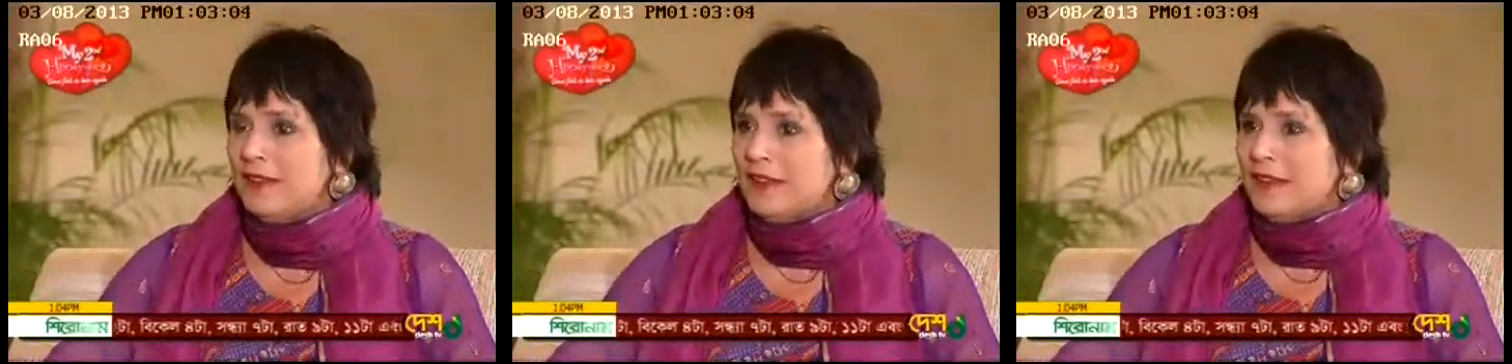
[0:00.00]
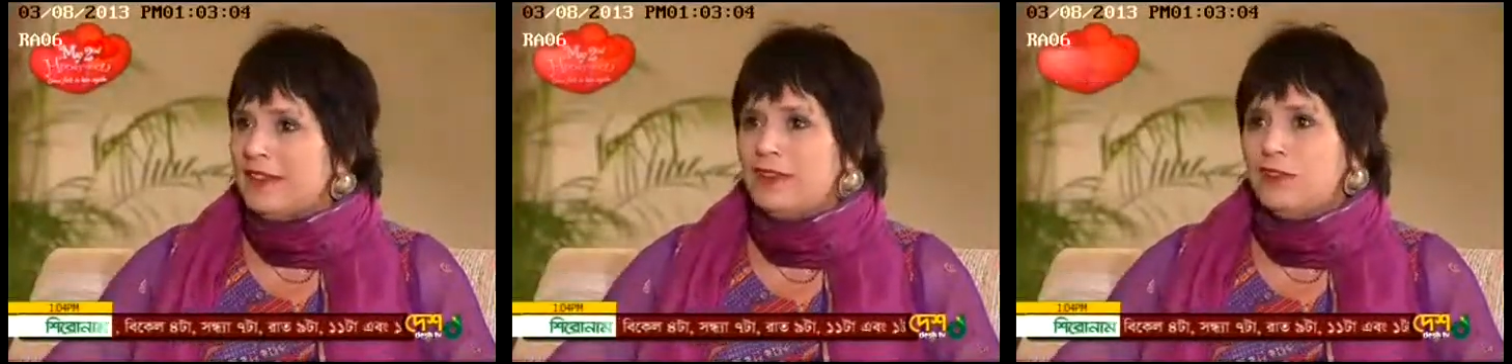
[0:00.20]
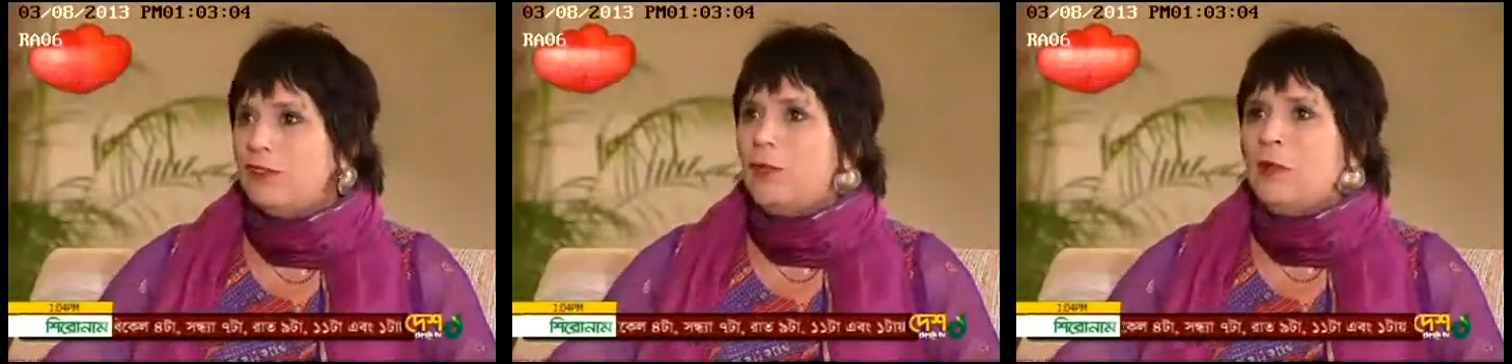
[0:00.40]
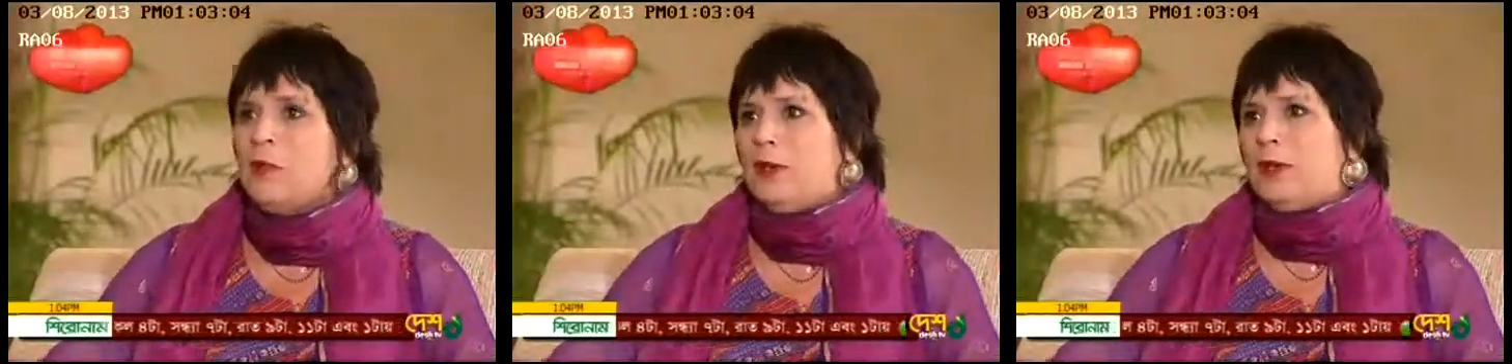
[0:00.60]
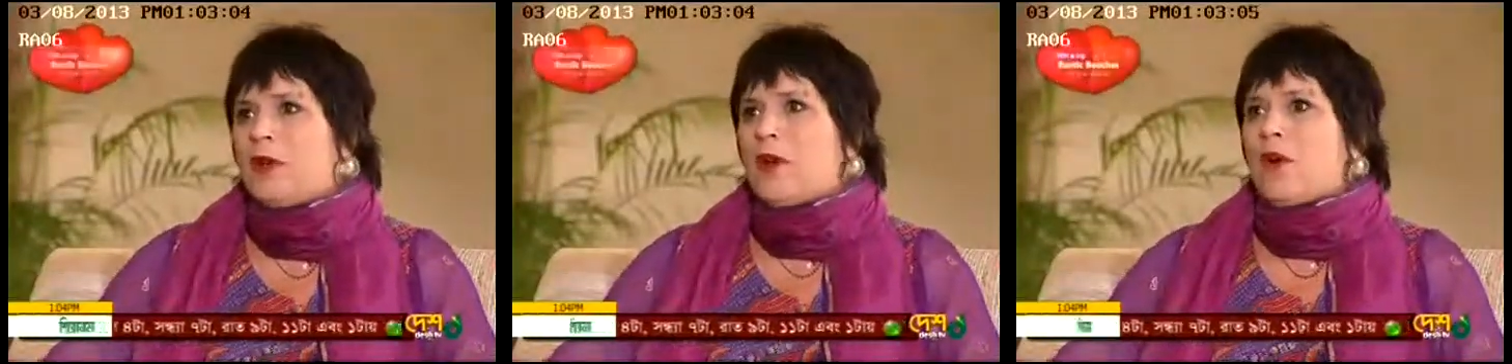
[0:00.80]
in
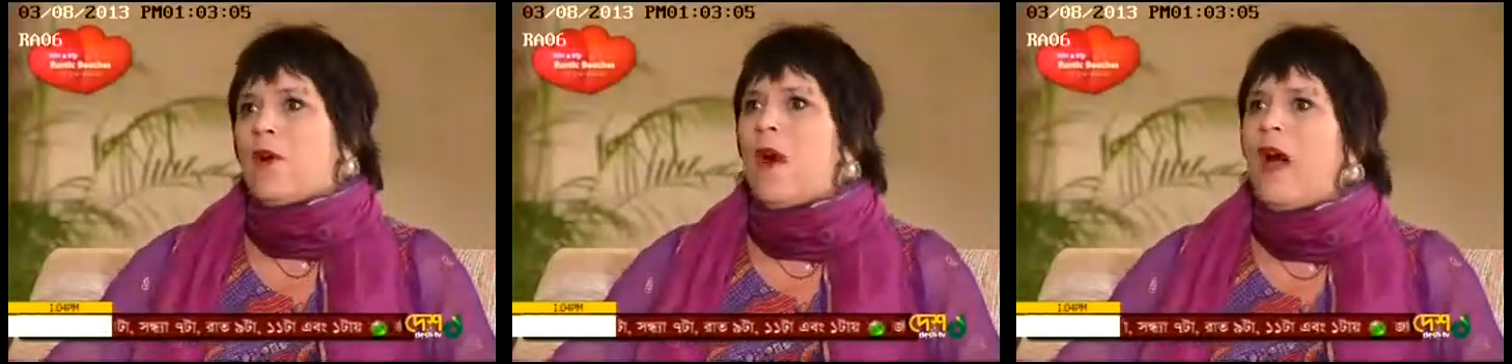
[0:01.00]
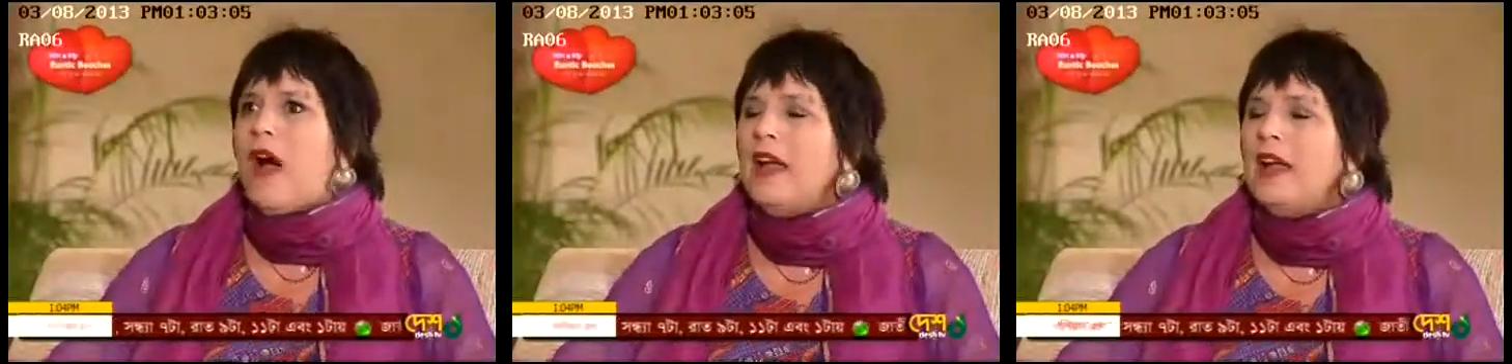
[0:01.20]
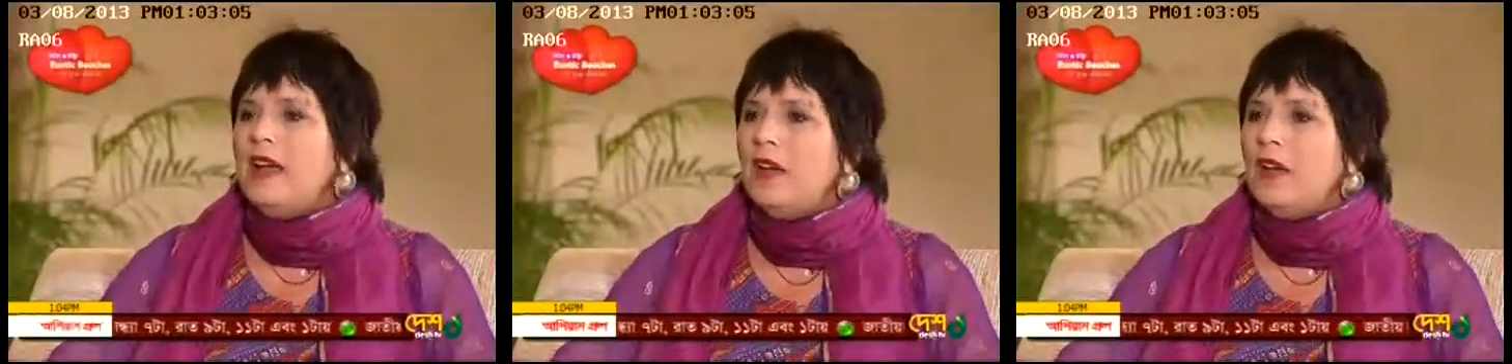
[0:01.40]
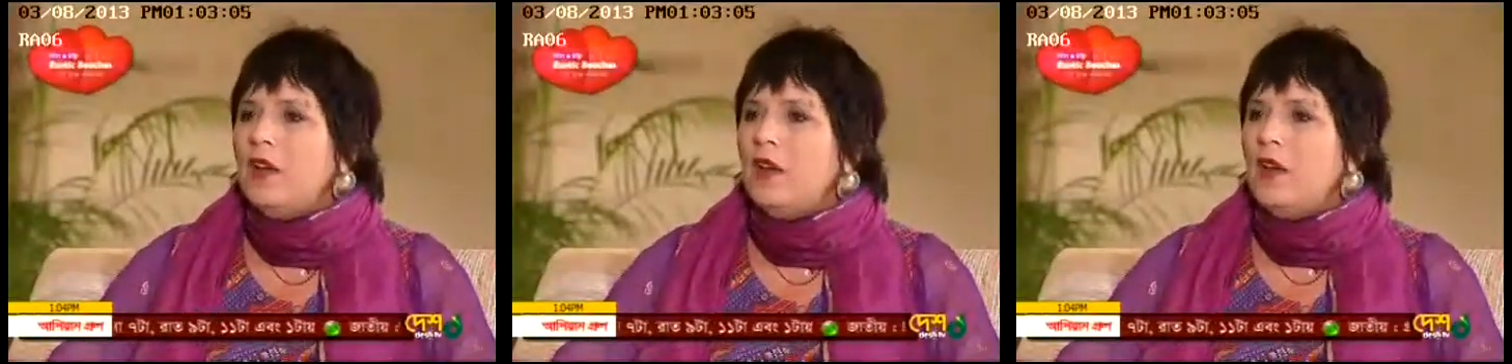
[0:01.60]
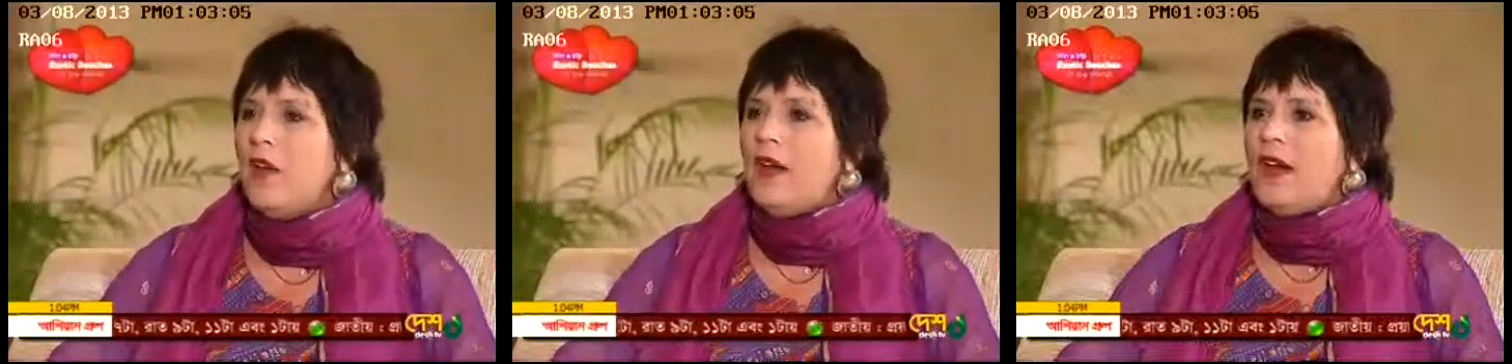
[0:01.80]
Steubenville,
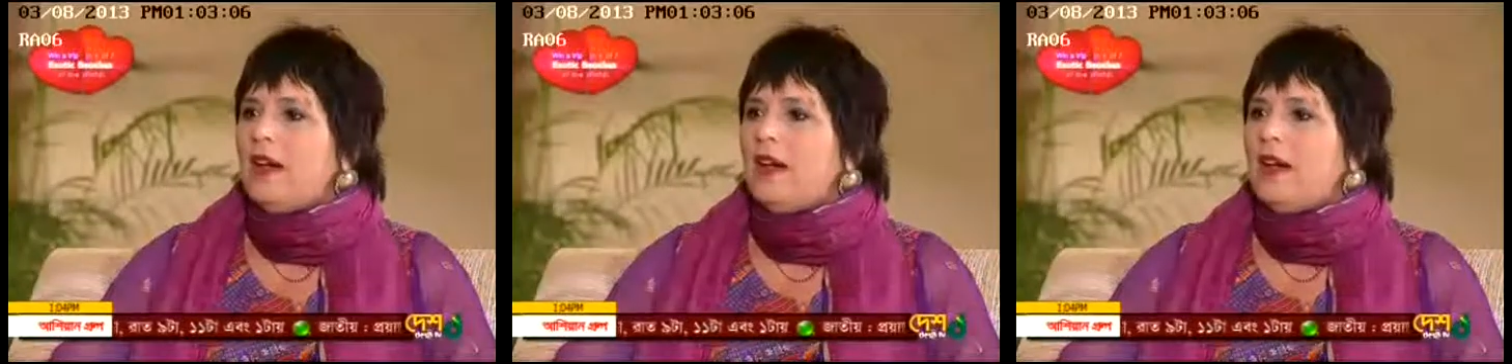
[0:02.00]
Ohio,